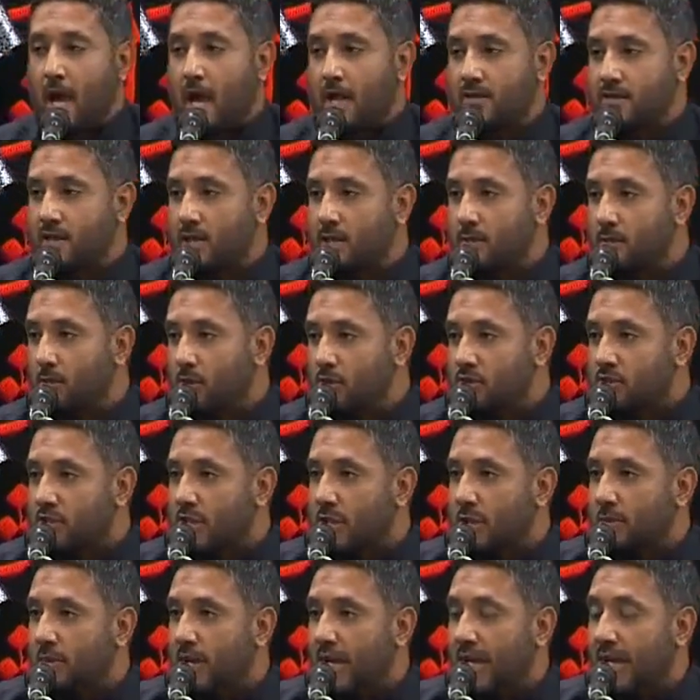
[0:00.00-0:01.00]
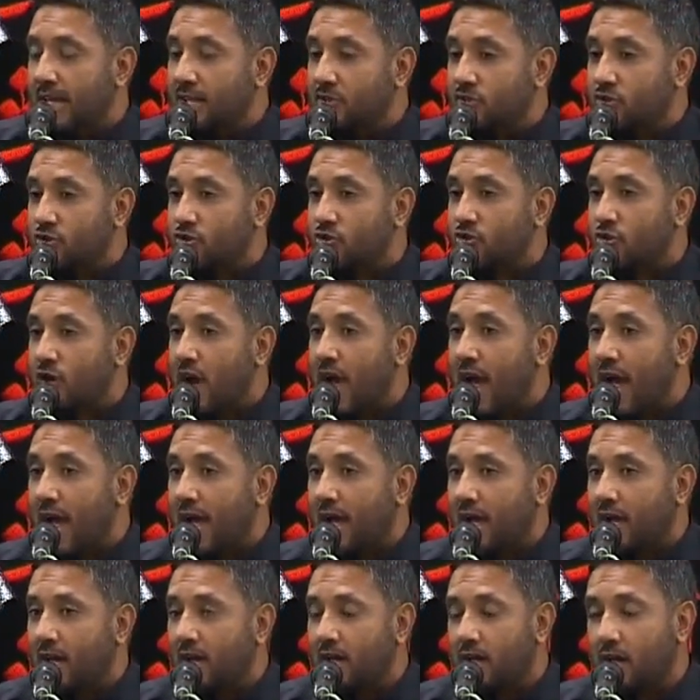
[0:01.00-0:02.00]
Hazrat Muslim is
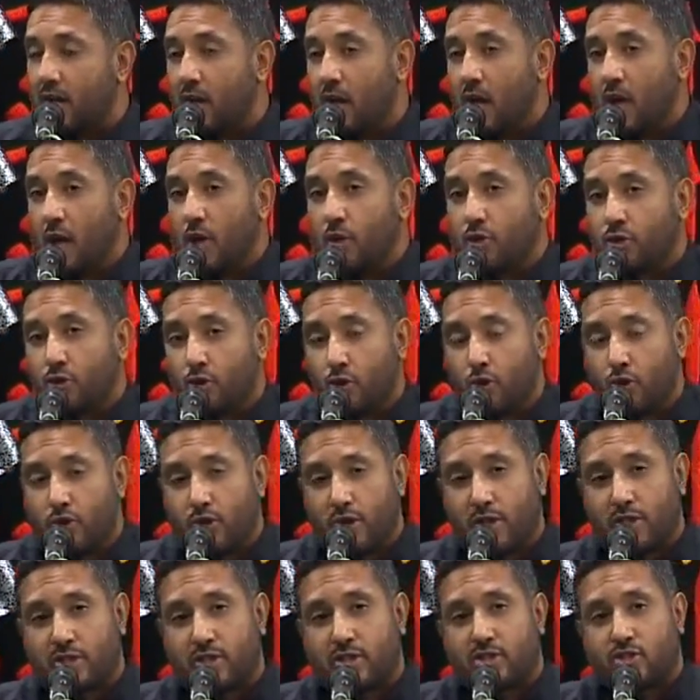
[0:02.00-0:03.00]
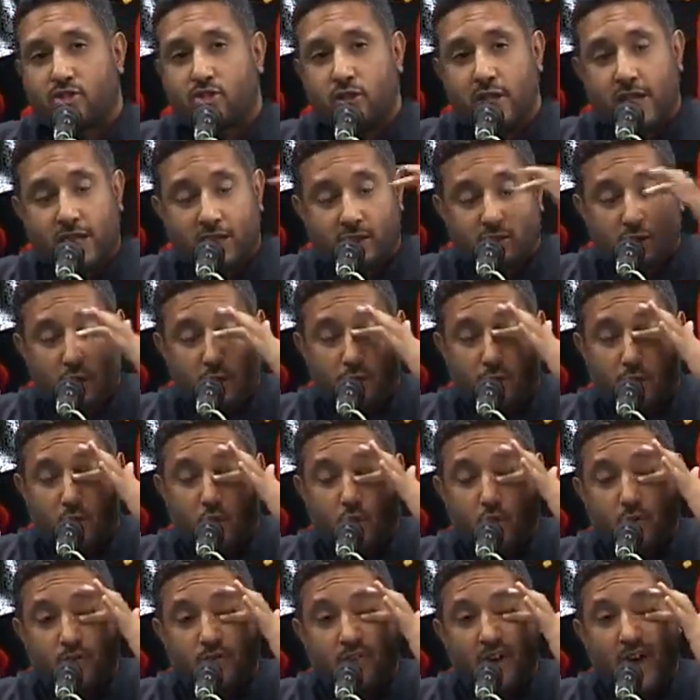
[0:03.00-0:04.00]
dragged through the streets of
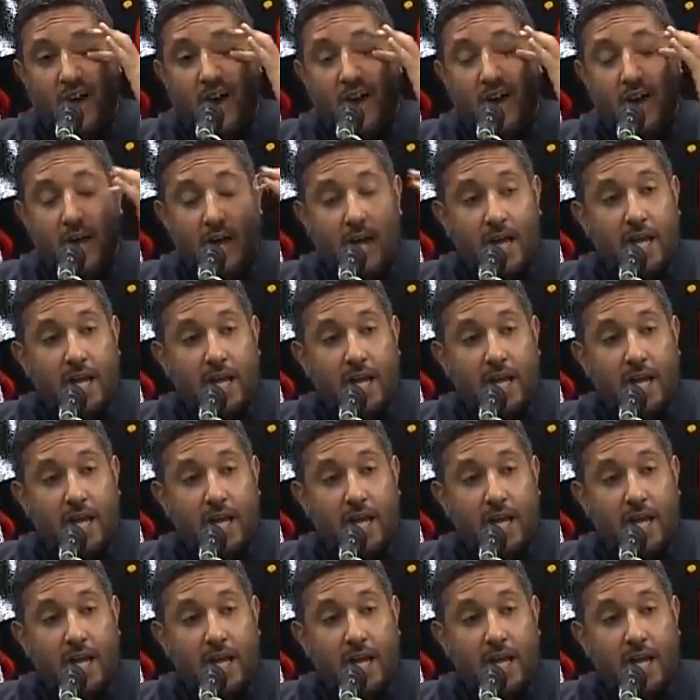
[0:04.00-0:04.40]
Kufa.